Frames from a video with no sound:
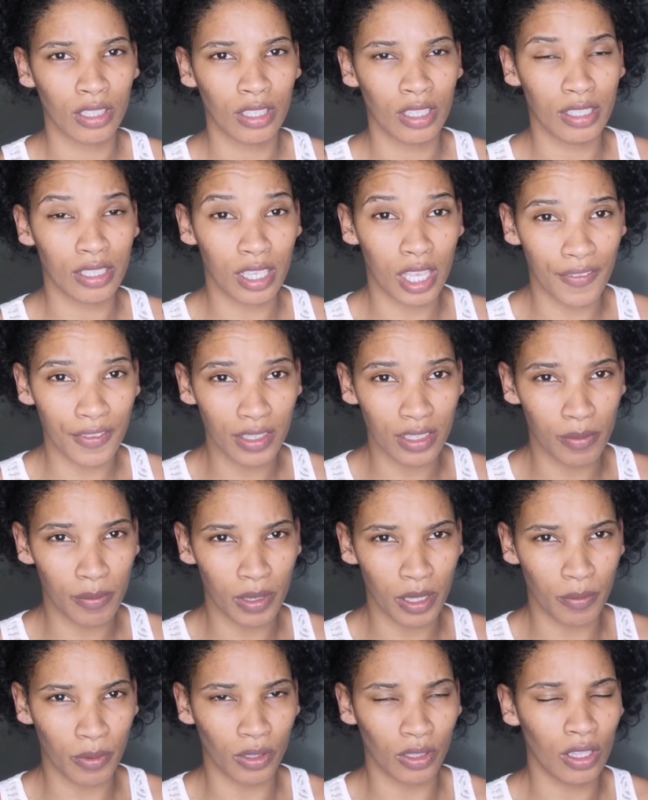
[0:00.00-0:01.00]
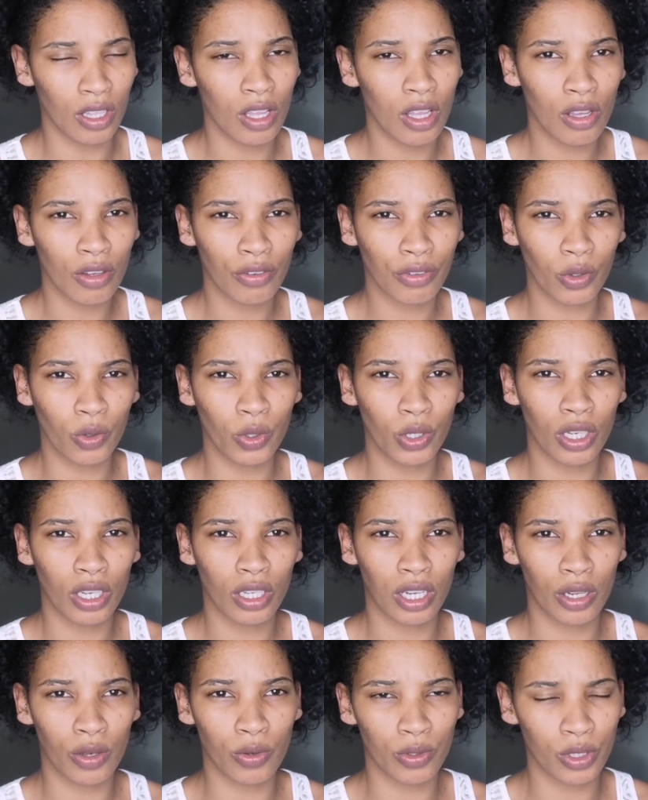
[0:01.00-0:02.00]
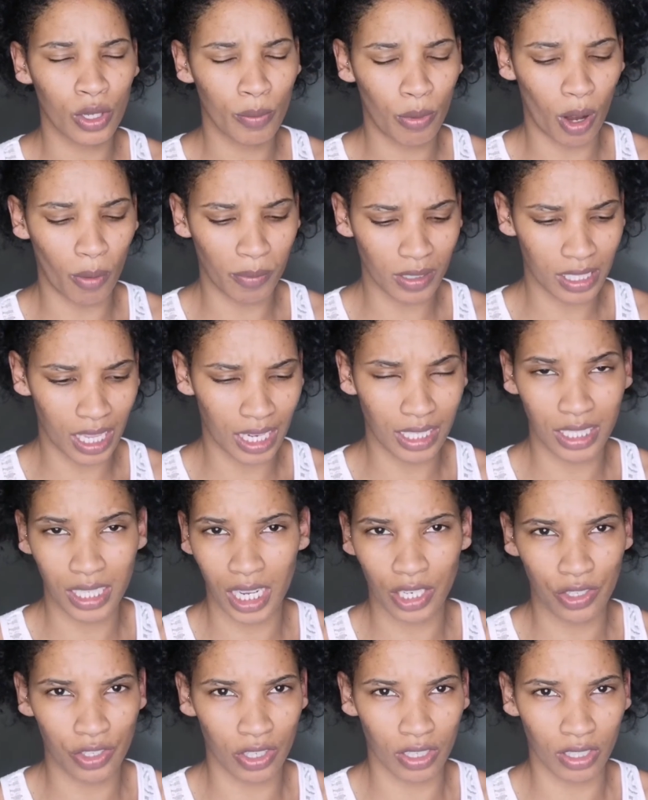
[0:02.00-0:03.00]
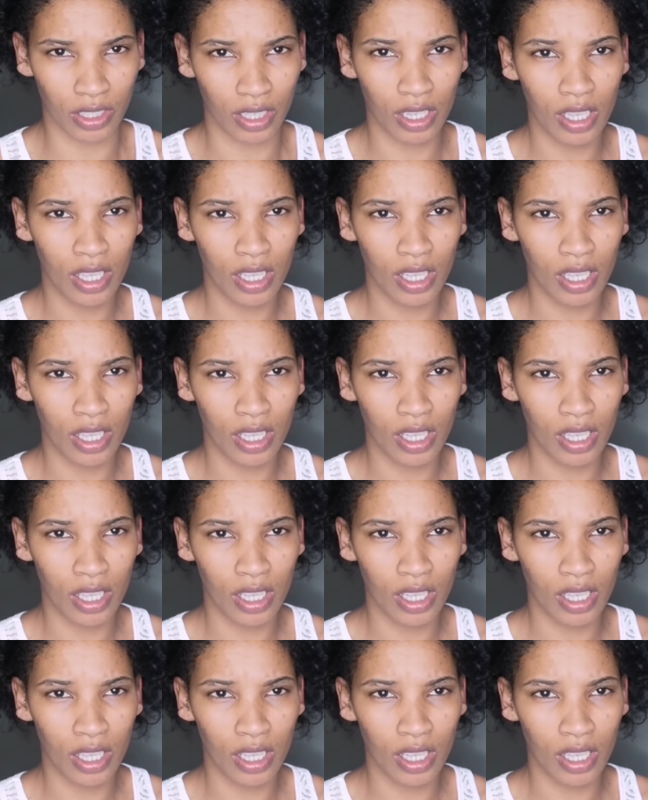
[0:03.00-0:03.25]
is given to people, food, clothes, proper sanitation,